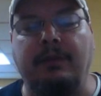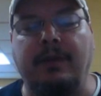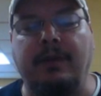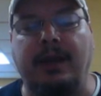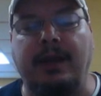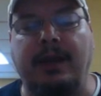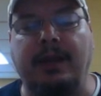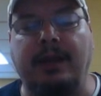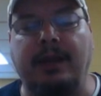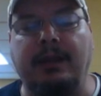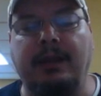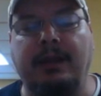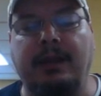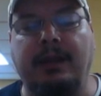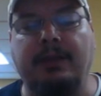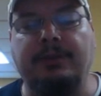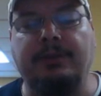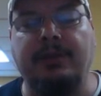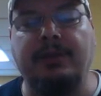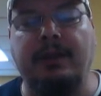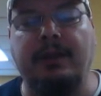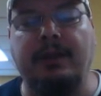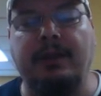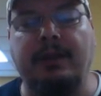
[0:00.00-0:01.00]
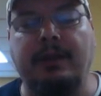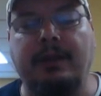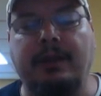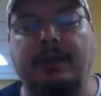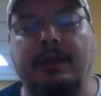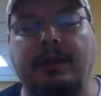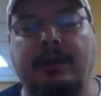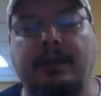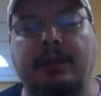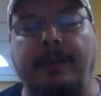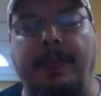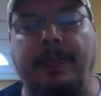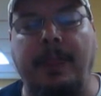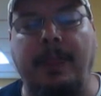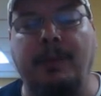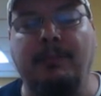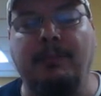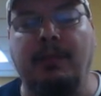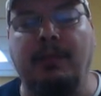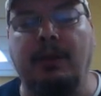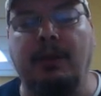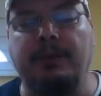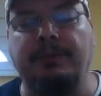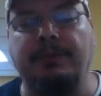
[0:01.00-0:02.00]
icons here.
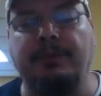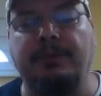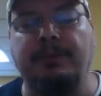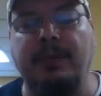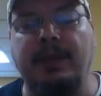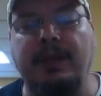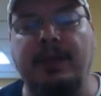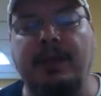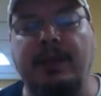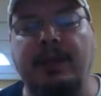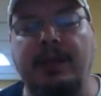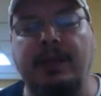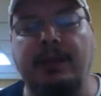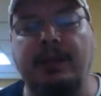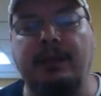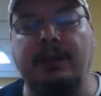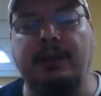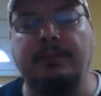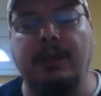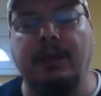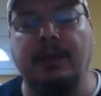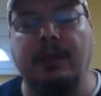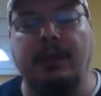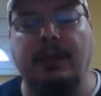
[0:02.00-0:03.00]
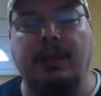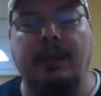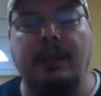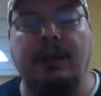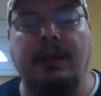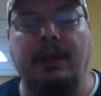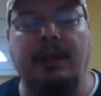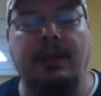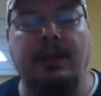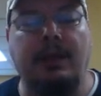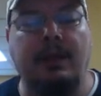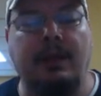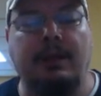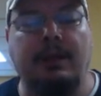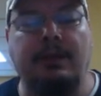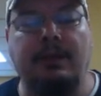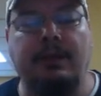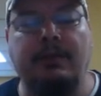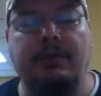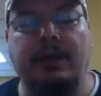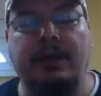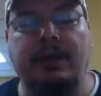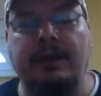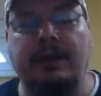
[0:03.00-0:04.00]
Multimedia, you
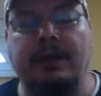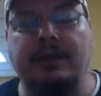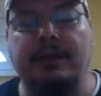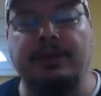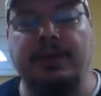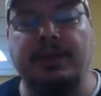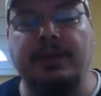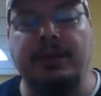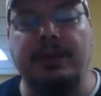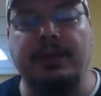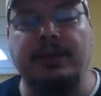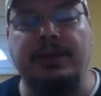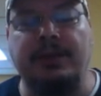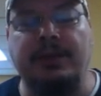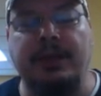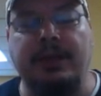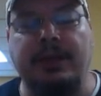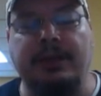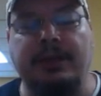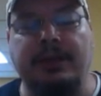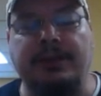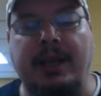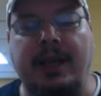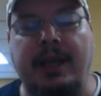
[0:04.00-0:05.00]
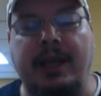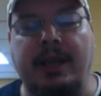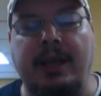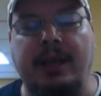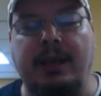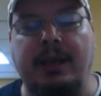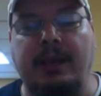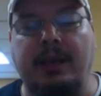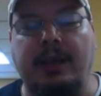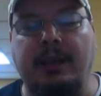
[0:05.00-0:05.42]
get the gist. It's a